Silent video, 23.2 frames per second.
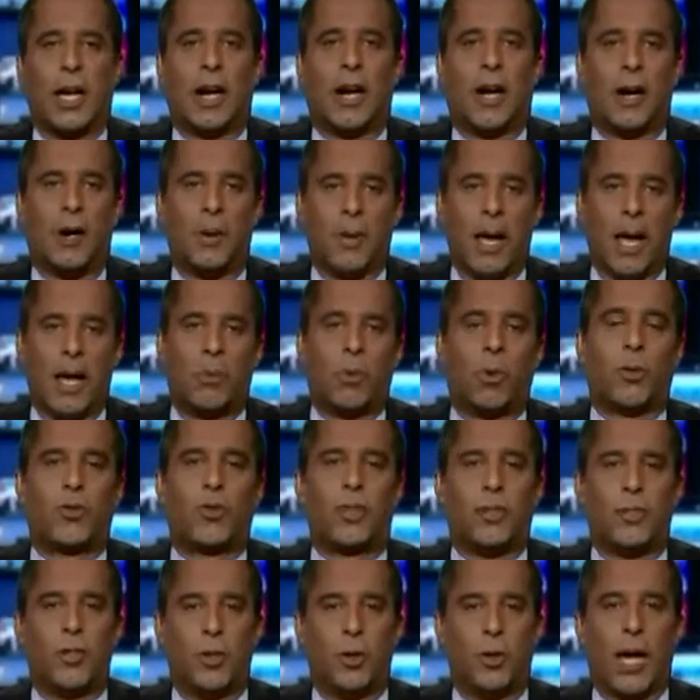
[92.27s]
and with
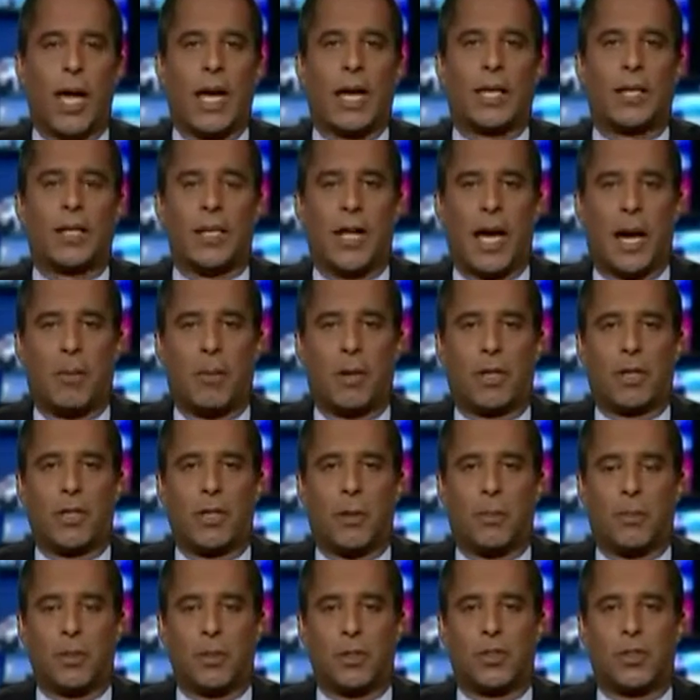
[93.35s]
the new economic
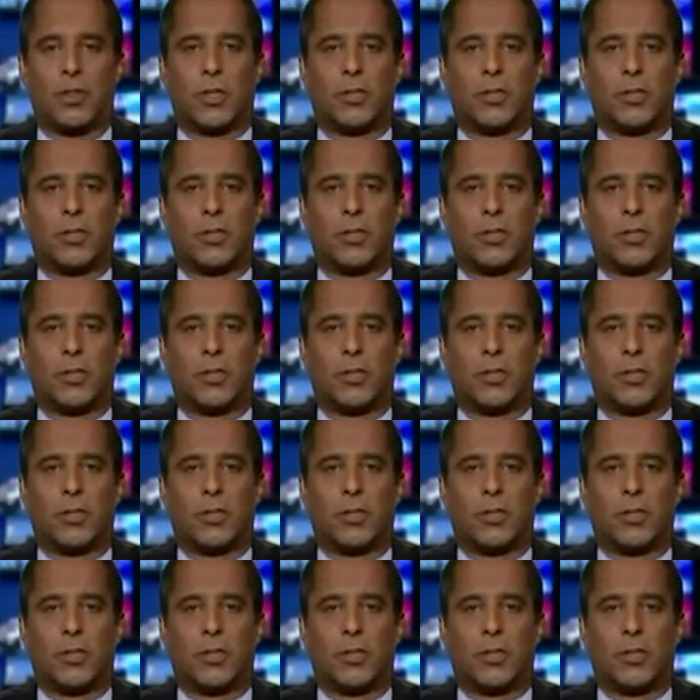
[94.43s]
numbers,